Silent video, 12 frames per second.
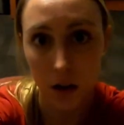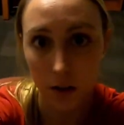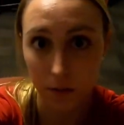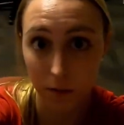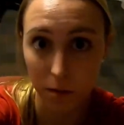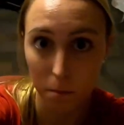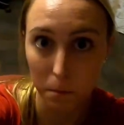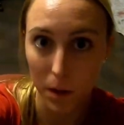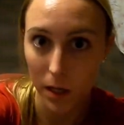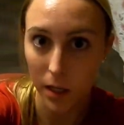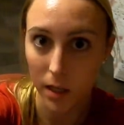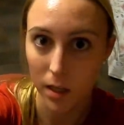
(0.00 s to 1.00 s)
of
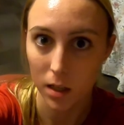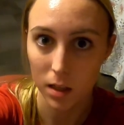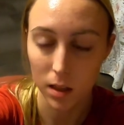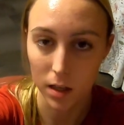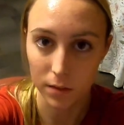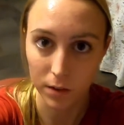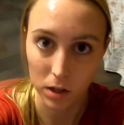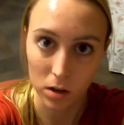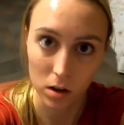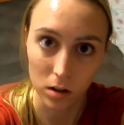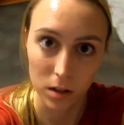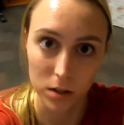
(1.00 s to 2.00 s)
my life at
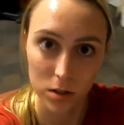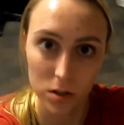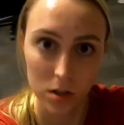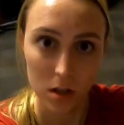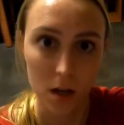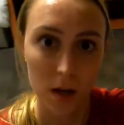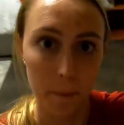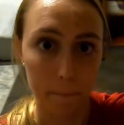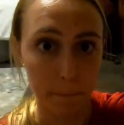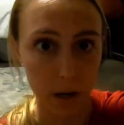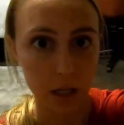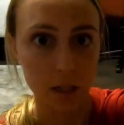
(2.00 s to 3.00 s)
college,
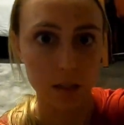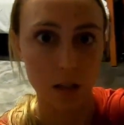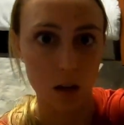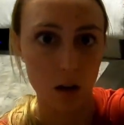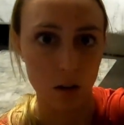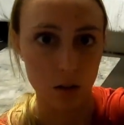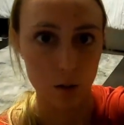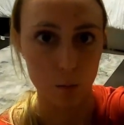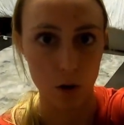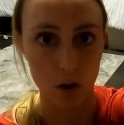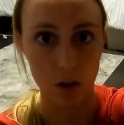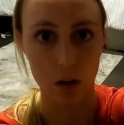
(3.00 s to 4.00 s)
minus the college
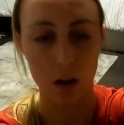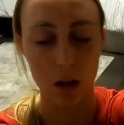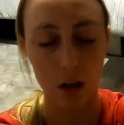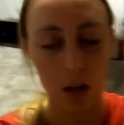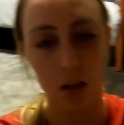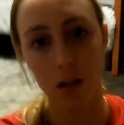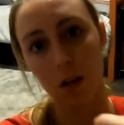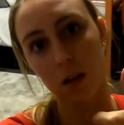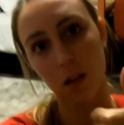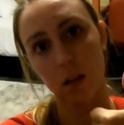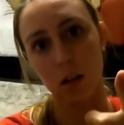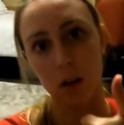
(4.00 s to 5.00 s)
part.
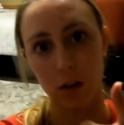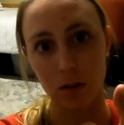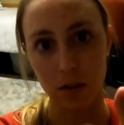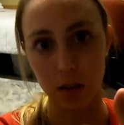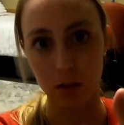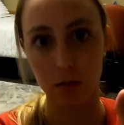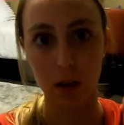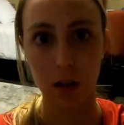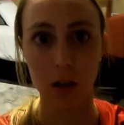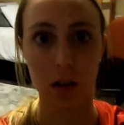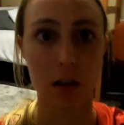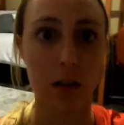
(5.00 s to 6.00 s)
I'll see you
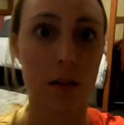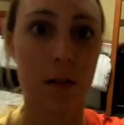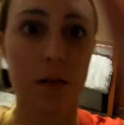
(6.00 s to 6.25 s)
later.